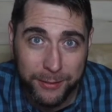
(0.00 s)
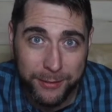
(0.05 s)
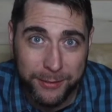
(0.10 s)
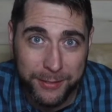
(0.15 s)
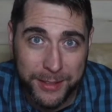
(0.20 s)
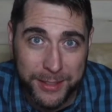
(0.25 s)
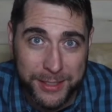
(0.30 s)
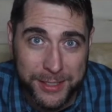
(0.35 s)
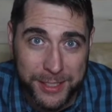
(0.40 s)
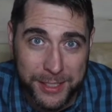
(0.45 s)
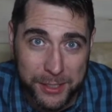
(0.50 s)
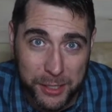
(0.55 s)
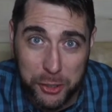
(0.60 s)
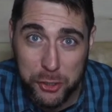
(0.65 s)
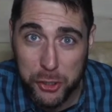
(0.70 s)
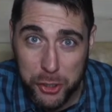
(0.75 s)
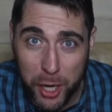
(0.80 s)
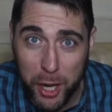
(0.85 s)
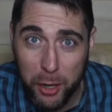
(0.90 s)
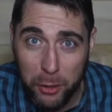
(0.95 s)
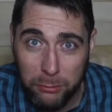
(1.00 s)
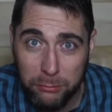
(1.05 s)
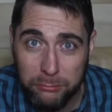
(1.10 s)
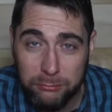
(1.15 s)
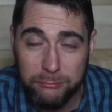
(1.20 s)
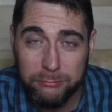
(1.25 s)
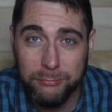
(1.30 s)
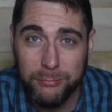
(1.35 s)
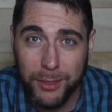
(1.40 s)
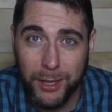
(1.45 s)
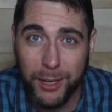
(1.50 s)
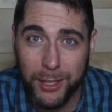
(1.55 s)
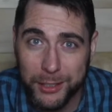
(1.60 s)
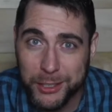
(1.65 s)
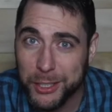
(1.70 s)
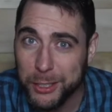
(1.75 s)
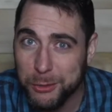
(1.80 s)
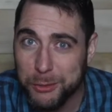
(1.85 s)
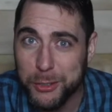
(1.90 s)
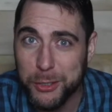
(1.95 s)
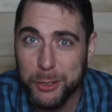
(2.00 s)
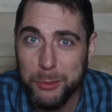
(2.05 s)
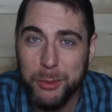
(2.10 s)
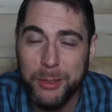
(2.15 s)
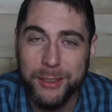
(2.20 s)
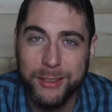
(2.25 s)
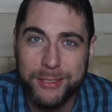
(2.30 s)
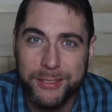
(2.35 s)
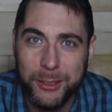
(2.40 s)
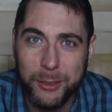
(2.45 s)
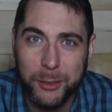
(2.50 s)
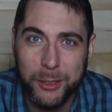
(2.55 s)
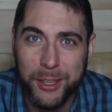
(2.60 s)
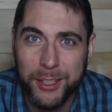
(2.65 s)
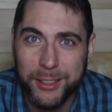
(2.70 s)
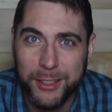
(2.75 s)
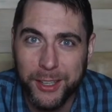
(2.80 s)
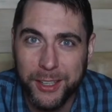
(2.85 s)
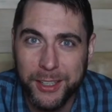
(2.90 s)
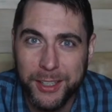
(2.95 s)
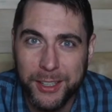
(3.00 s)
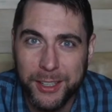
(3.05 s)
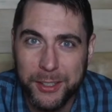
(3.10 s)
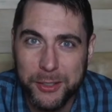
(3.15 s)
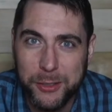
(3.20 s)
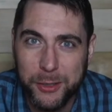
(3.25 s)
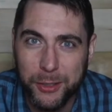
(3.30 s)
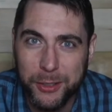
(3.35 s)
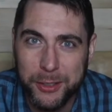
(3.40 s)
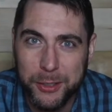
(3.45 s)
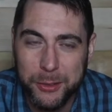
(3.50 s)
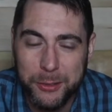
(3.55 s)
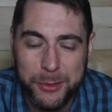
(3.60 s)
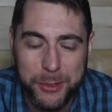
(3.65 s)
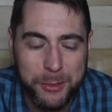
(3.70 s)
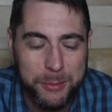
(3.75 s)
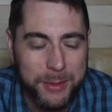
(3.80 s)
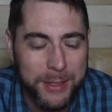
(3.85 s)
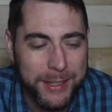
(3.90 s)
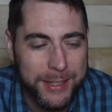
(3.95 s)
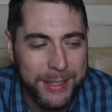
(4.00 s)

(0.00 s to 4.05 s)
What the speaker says: This is a show on YouTube. You clicked on it because you're on YouTube.